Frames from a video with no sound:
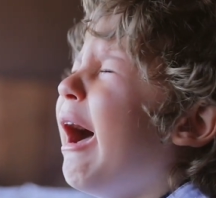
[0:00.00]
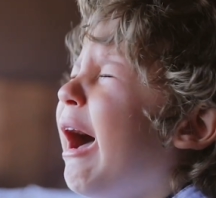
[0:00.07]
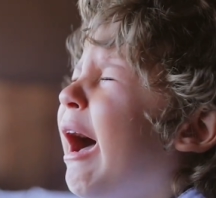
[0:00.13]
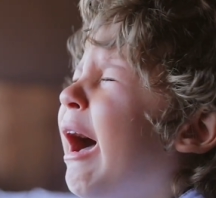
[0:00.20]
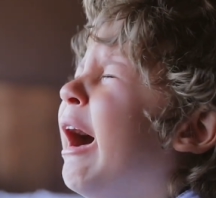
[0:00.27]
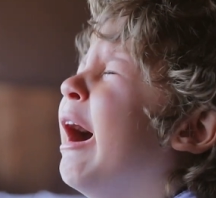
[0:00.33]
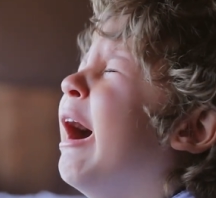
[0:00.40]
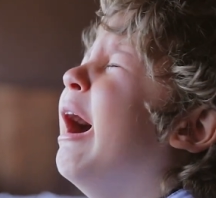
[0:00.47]

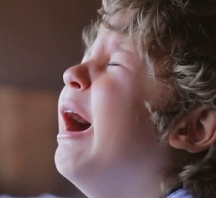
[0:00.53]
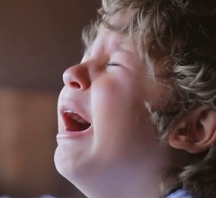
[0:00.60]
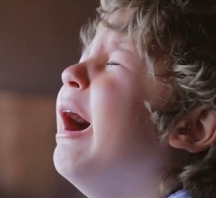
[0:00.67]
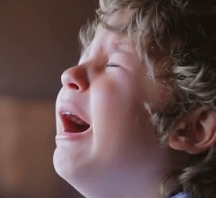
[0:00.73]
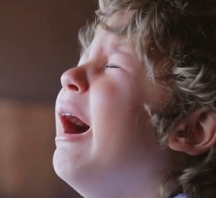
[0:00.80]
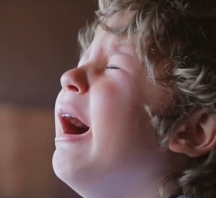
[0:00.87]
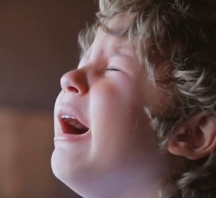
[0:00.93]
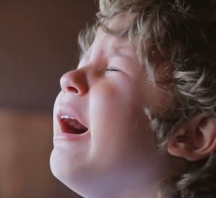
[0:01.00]
or
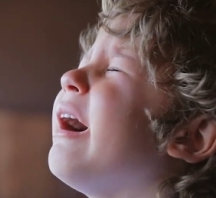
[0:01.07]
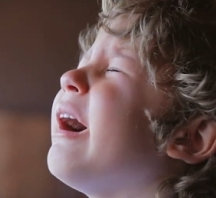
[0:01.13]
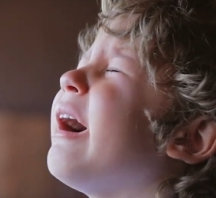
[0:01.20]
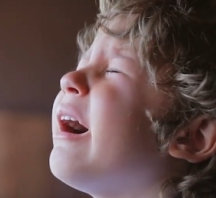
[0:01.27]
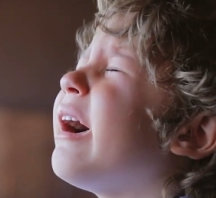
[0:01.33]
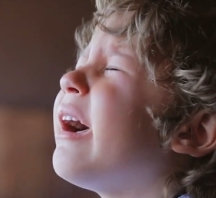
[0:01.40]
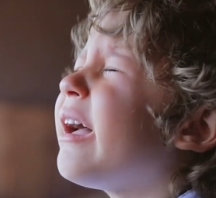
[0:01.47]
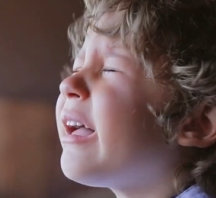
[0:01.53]
nearest medical
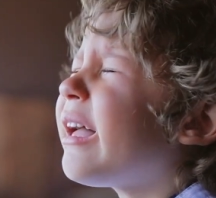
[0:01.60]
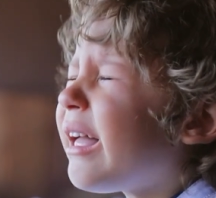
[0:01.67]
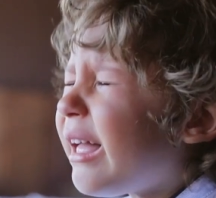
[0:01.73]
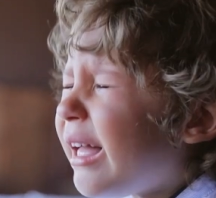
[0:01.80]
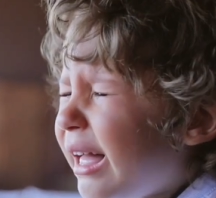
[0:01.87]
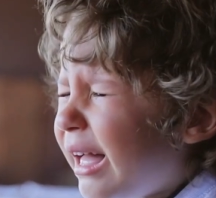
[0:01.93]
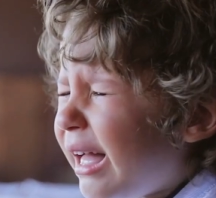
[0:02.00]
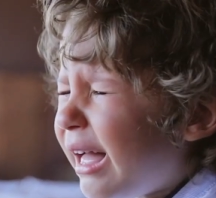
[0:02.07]
facility